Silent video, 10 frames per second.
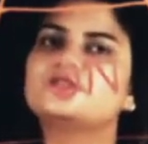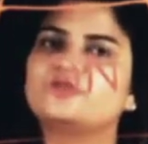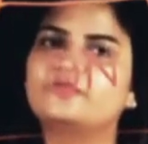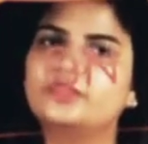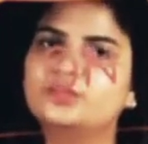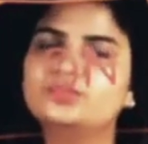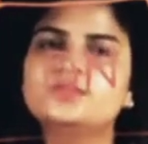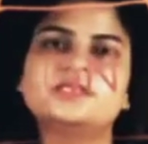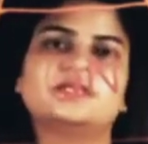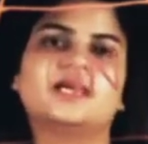So we
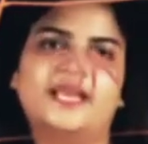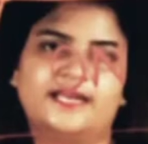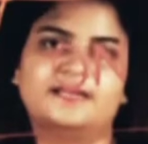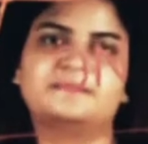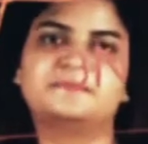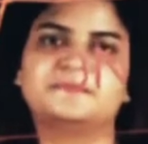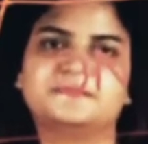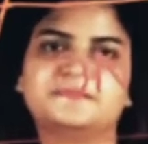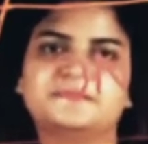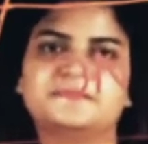use in.
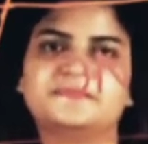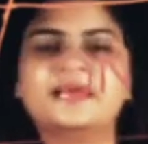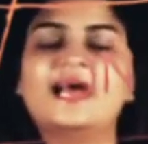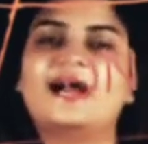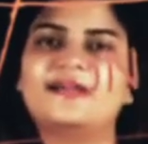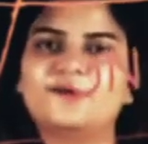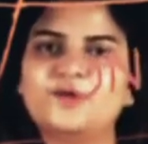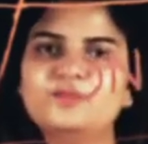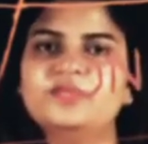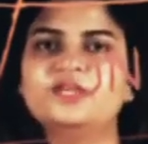I
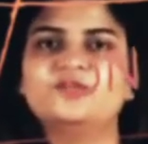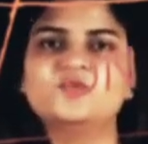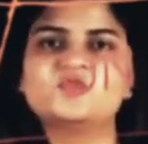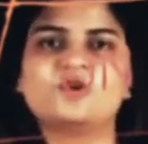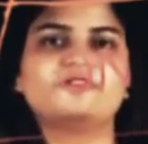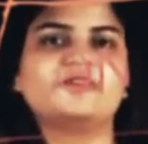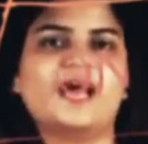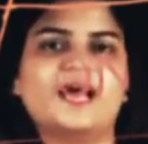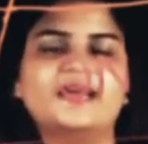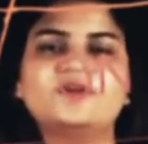hope the use of
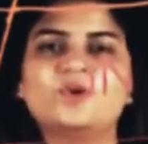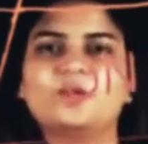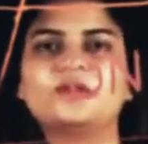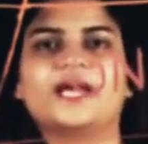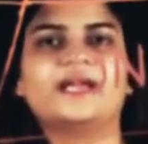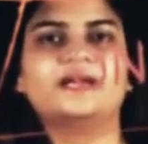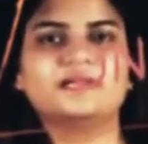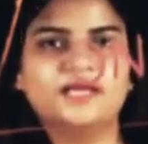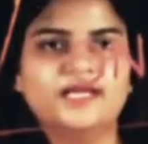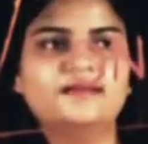at, on and
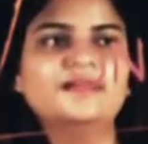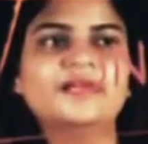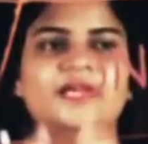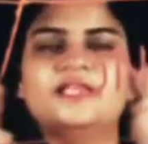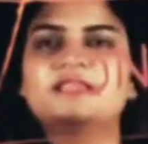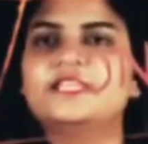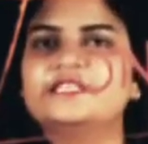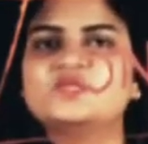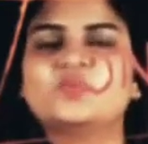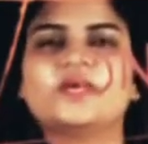in
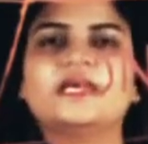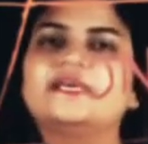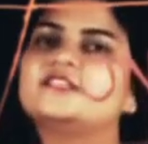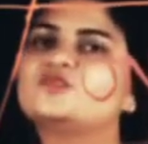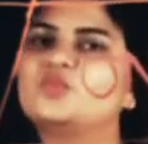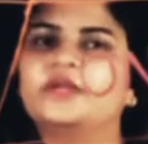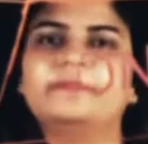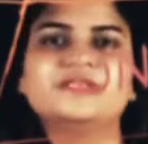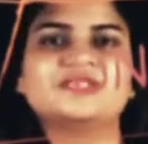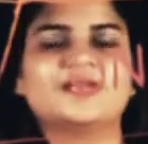this way is very
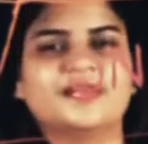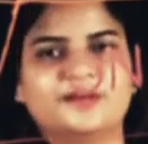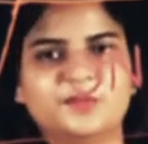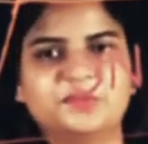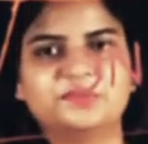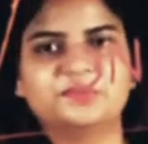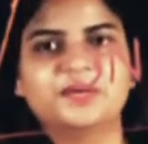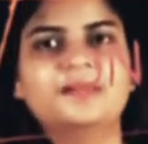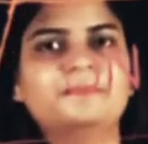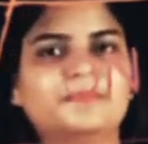much clear to you.
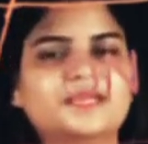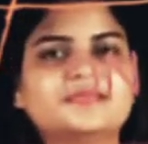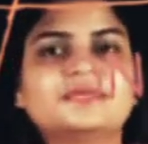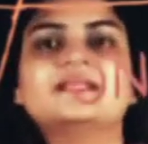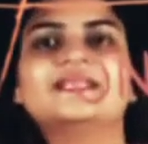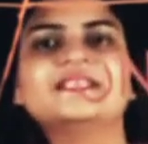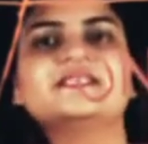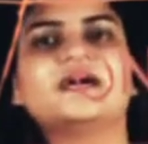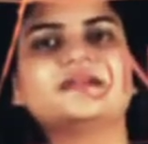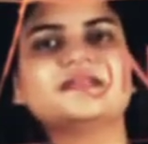But let's
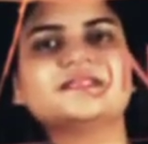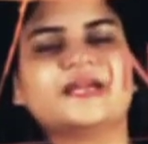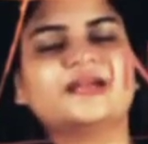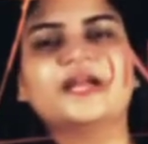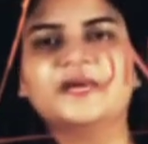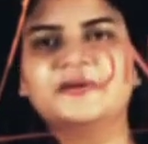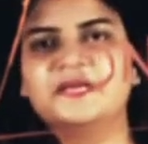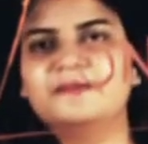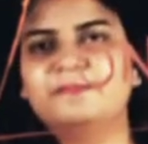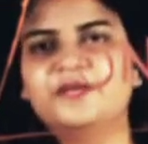understand it
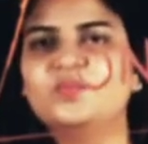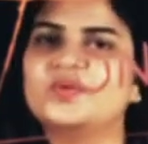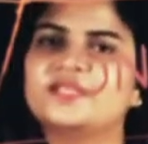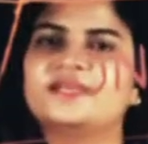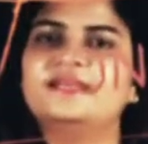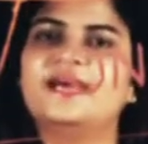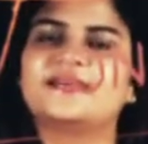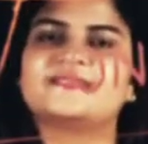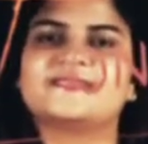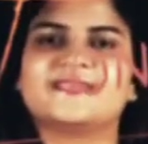deeply with an
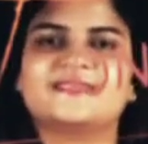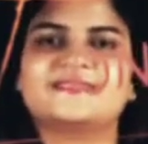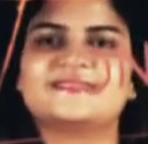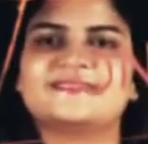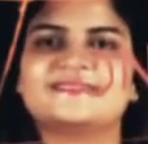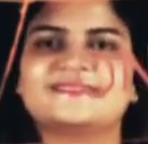exercise.